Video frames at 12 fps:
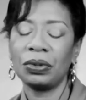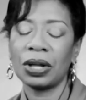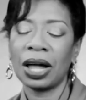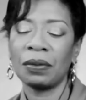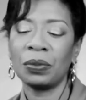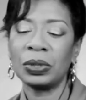
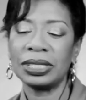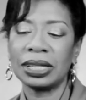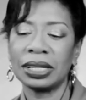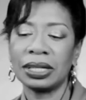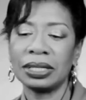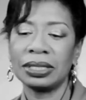I was
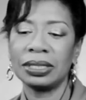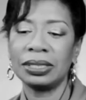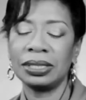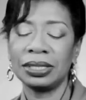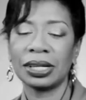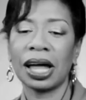a
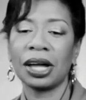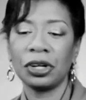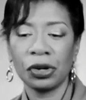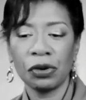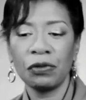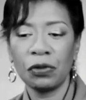
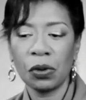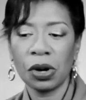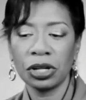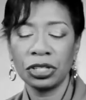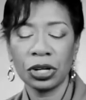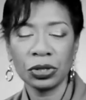designer
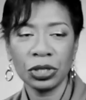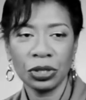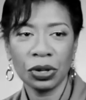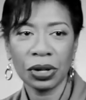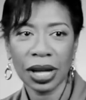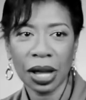for Jones New
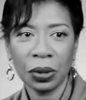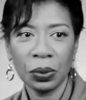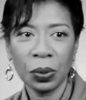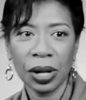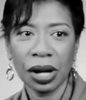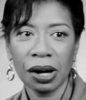York
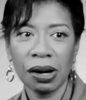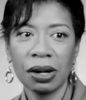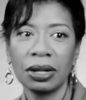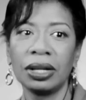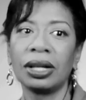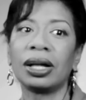
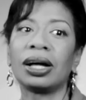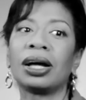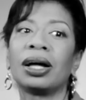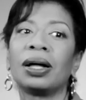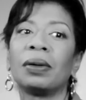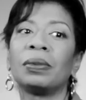Outerwear,
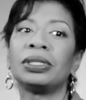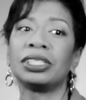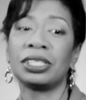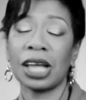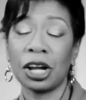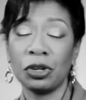a
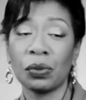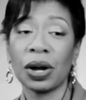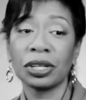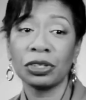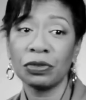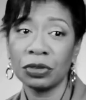design
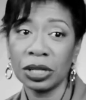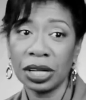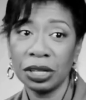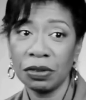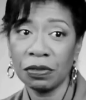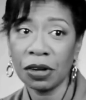director for
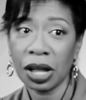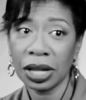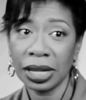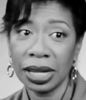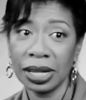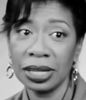London
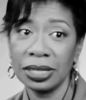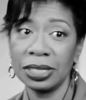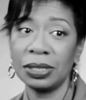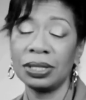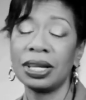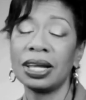Fog Kids.